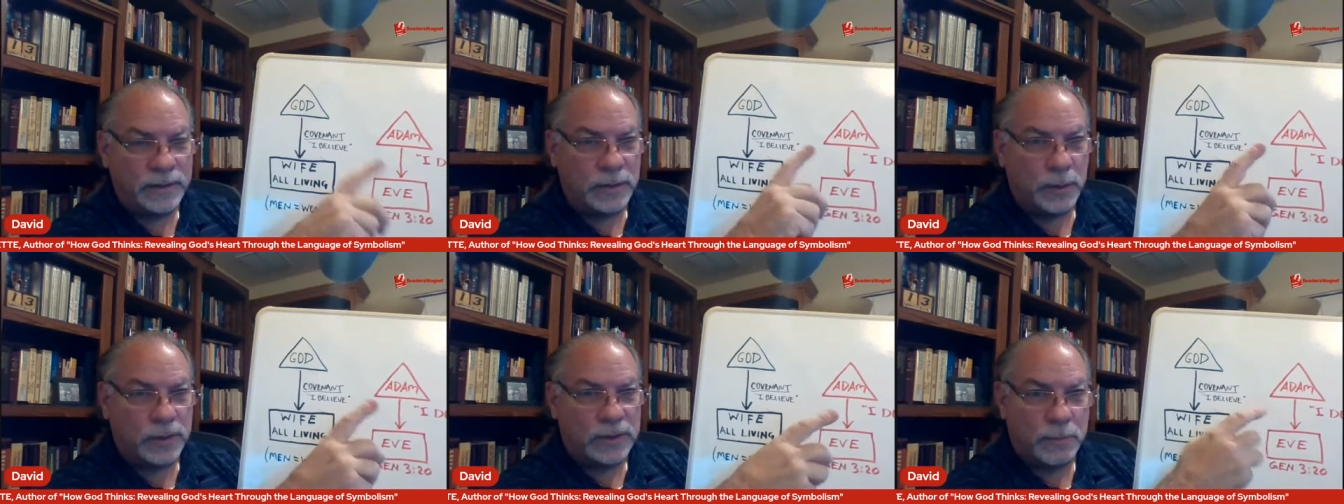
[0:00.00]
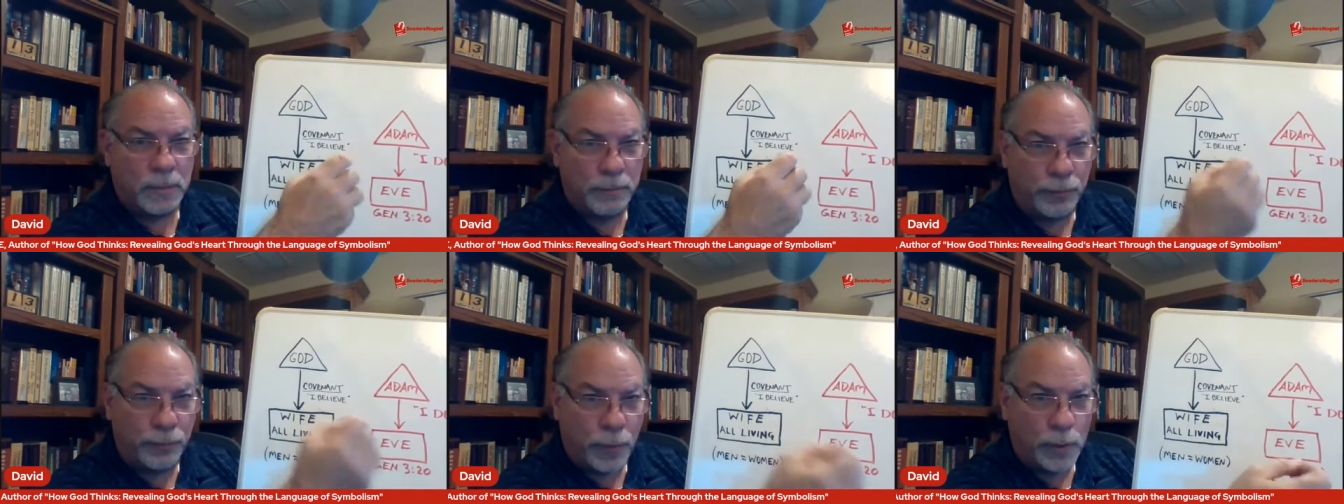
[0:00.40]
So it's
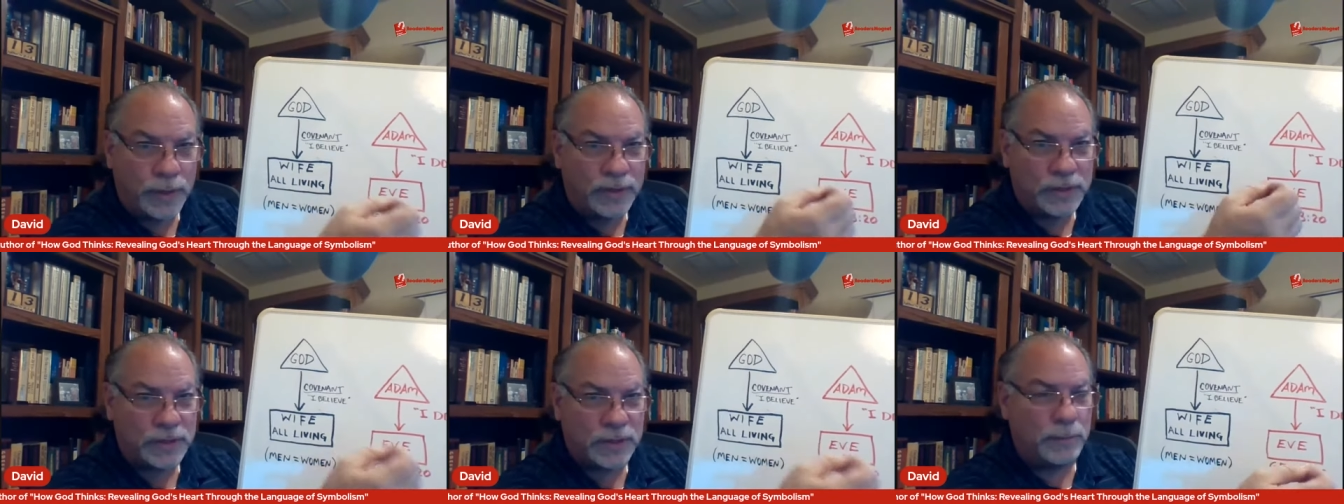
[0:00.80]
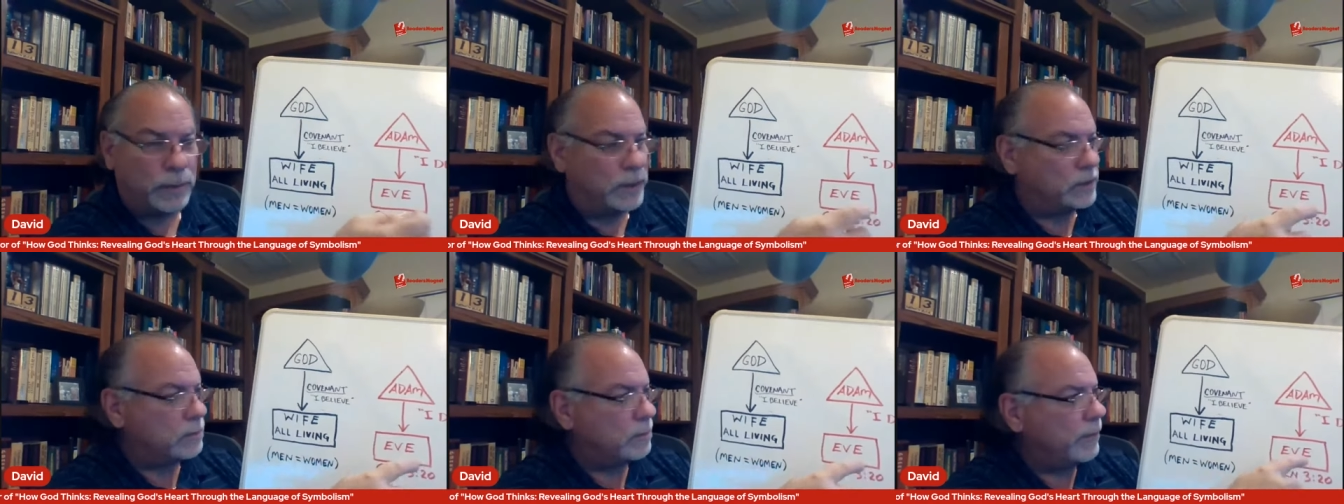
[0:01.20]
broken
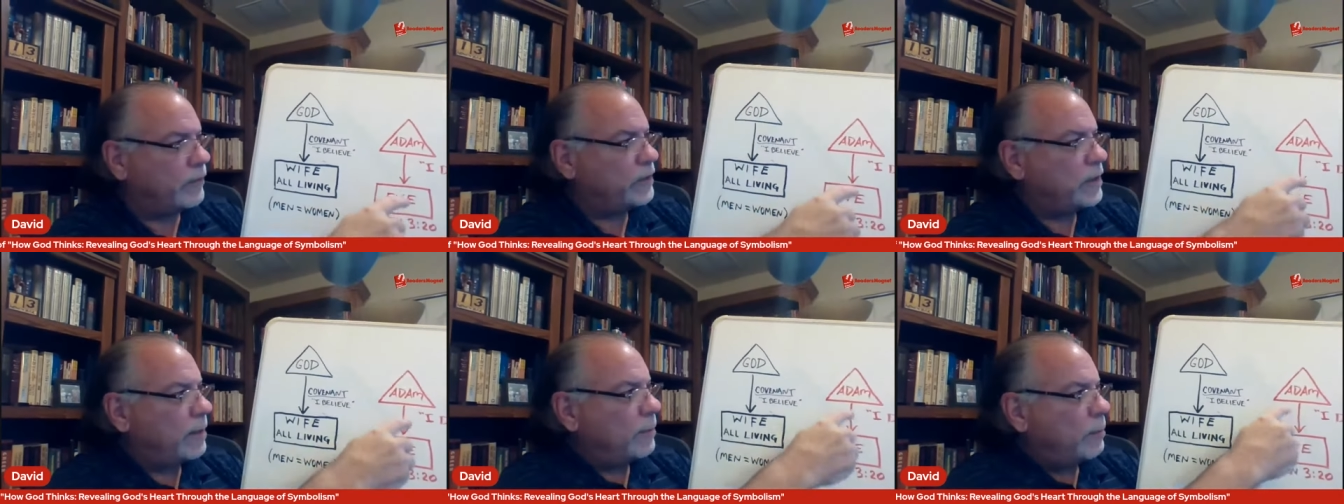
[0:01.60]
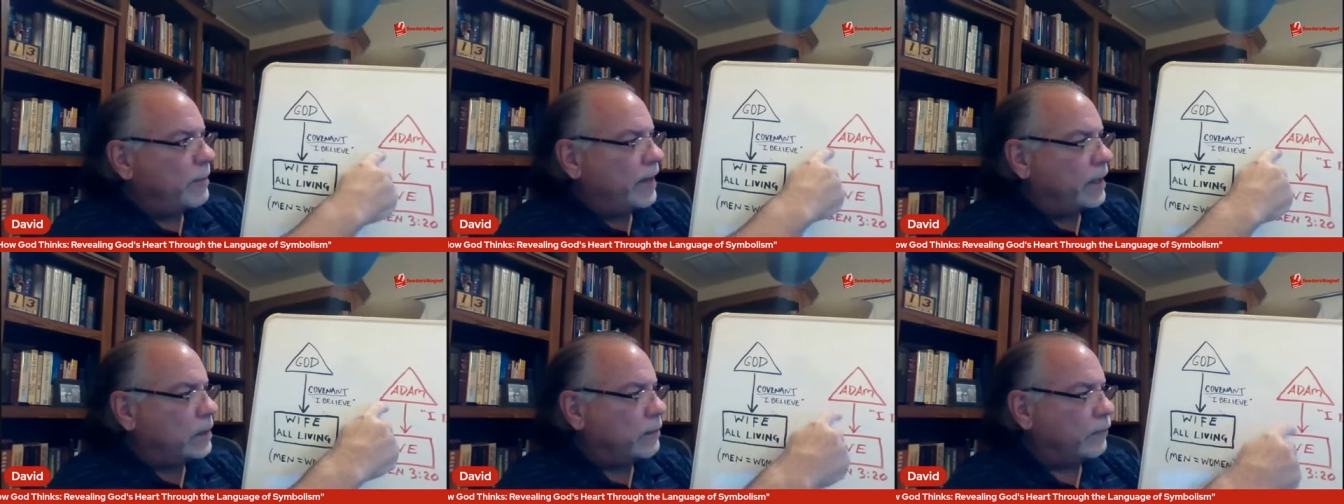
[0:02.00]
symbolism every time a
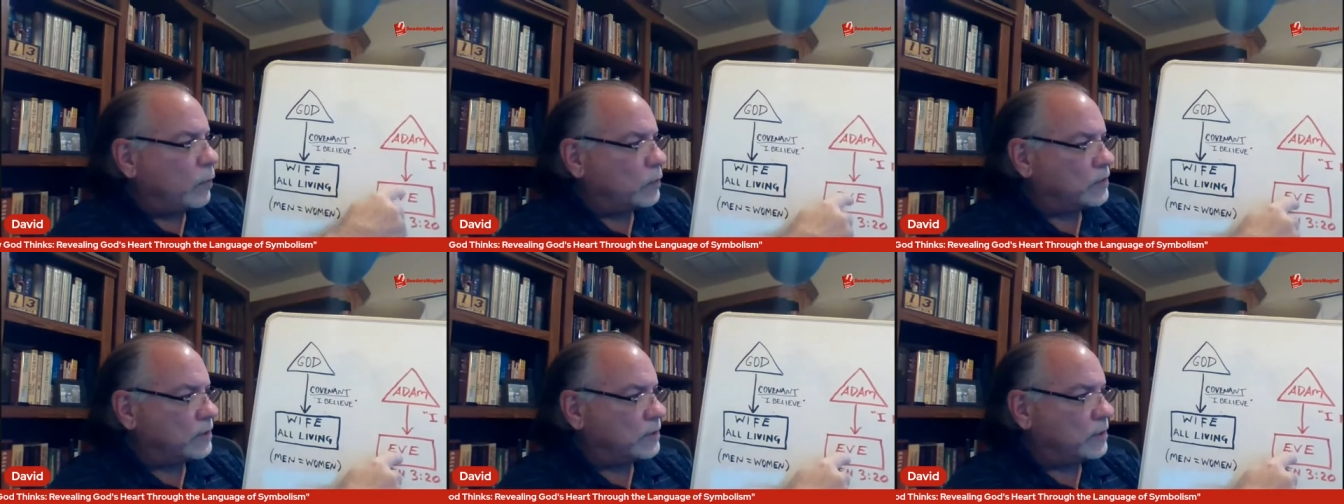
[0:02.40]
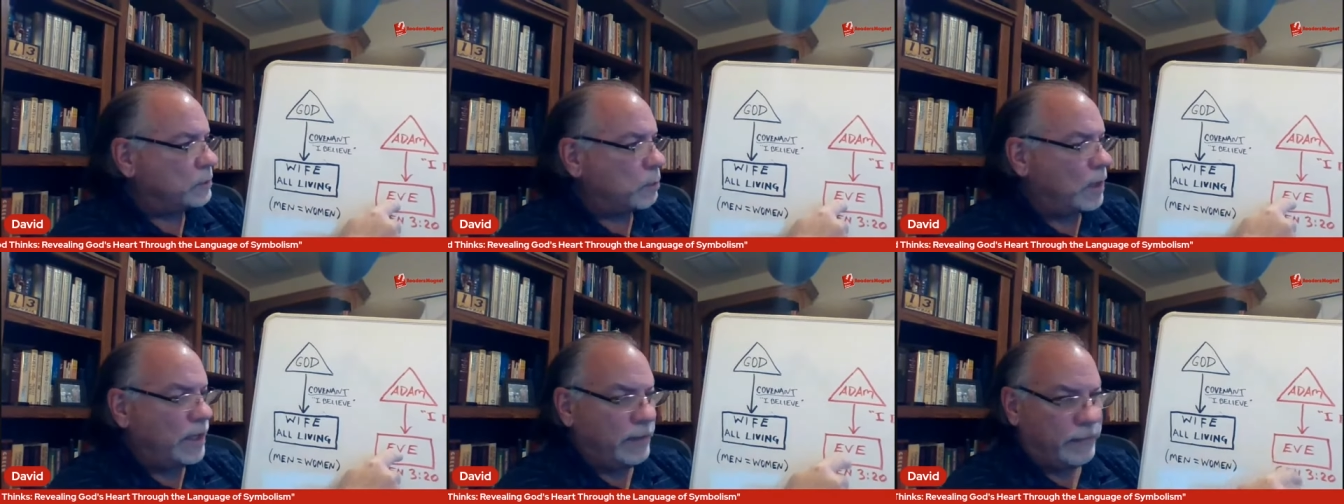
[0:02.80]
man divorces
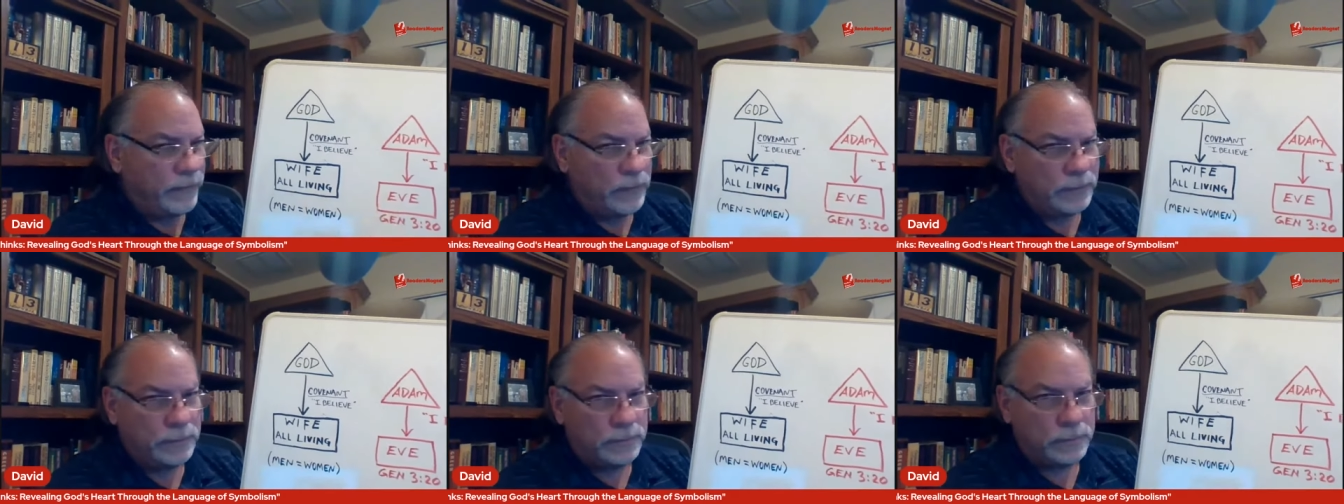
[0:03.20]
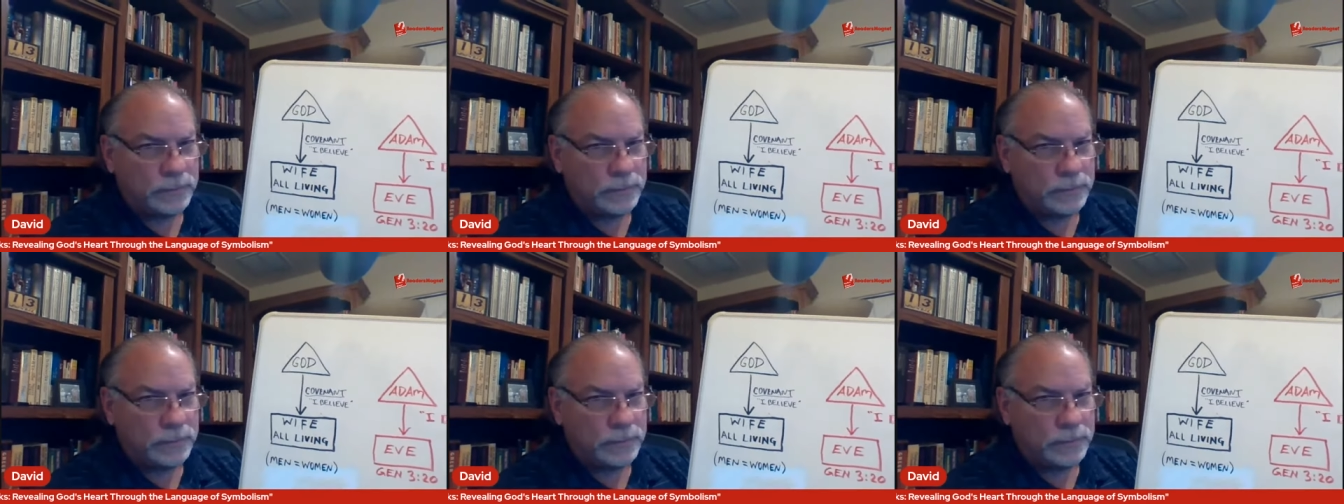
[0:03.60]
his wife.